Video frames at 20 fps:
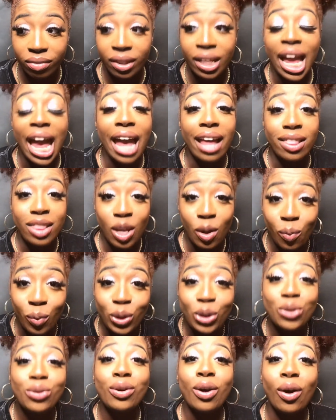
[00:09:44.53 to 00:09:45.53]
And then when
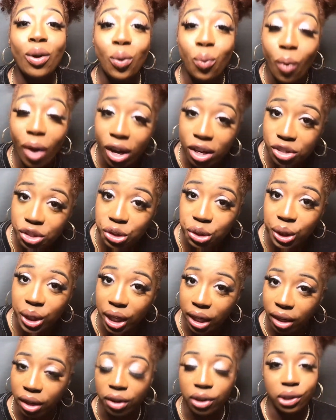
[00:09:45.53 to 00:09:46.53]
you go to wash your
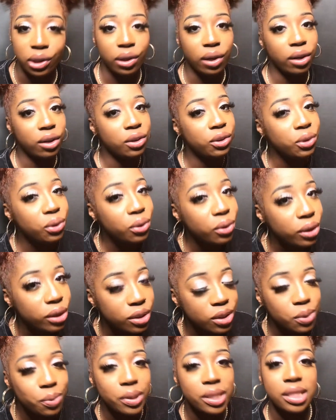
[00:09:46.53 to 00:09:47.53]
hair, you go to do your
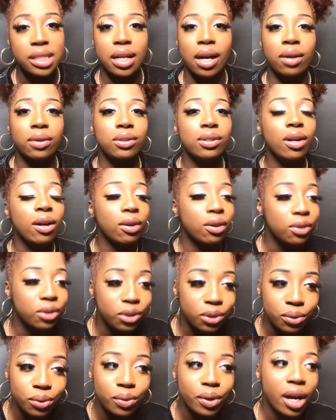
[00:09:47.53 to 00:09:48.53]
twist out, you go to
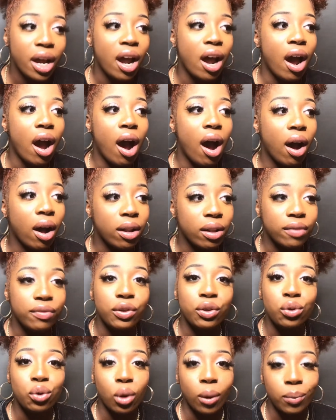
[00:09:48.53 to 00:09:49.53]
do all of your
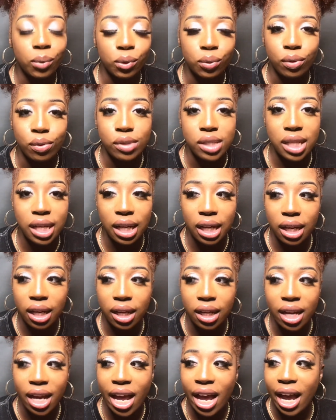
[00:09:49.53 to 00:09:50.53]
normal routine,
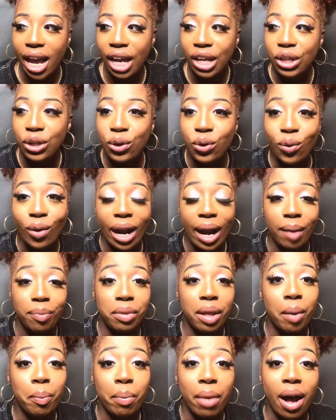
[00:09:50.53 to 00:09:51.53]
and you grab
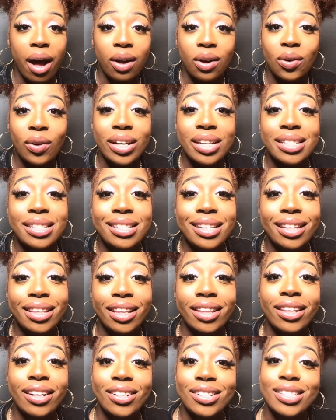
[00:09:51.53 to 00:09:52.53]
that bottle and see that
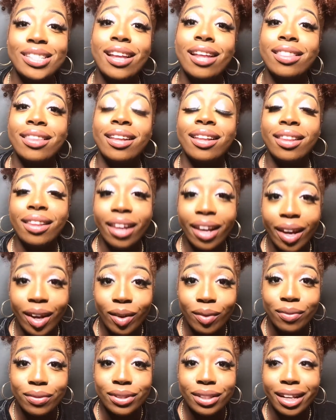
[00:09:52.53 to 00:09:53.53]
there's nothing
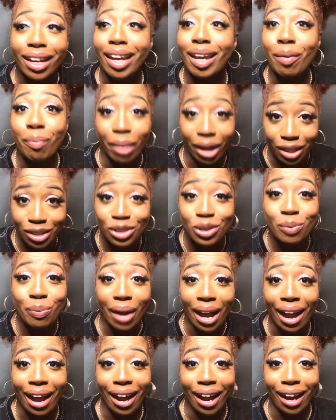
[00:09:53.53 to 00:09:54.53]
left, it makes you
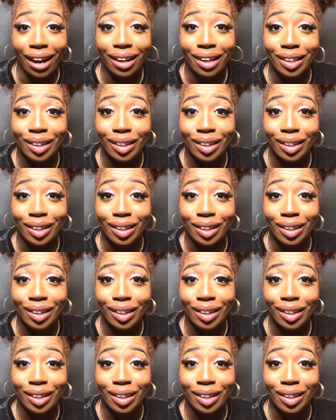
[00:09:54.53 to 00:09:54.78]
mad.